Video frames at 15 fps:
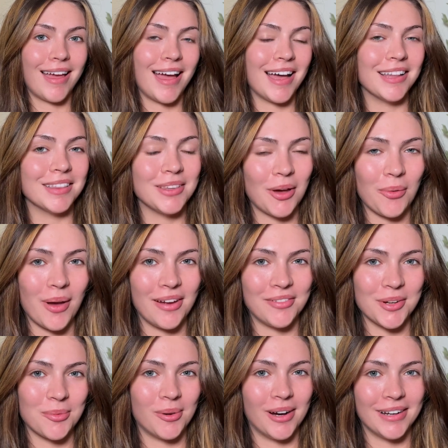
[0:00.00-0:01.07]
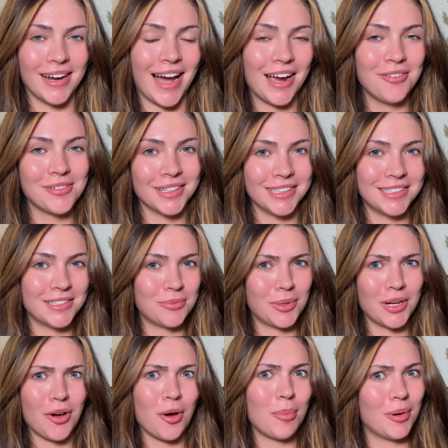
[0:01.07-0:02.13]
Hello everyone. I really didn't want to
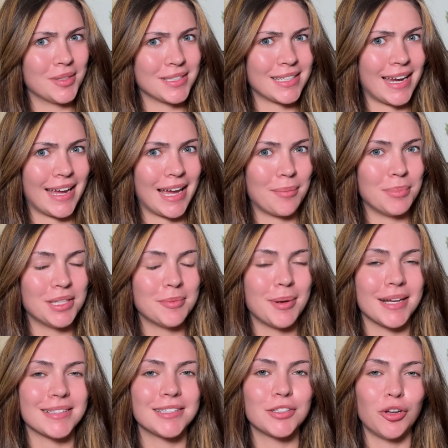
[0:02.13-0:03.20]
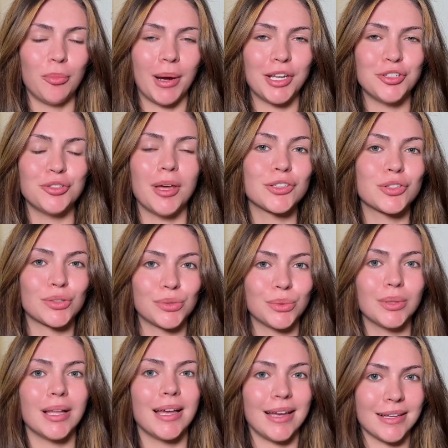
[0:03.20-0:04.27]
hop on today and be the person to remind you that
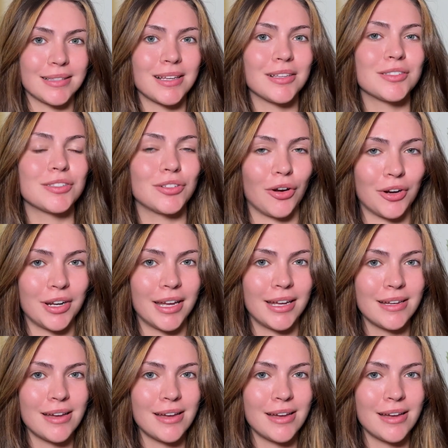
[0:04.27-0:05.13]
school is starting,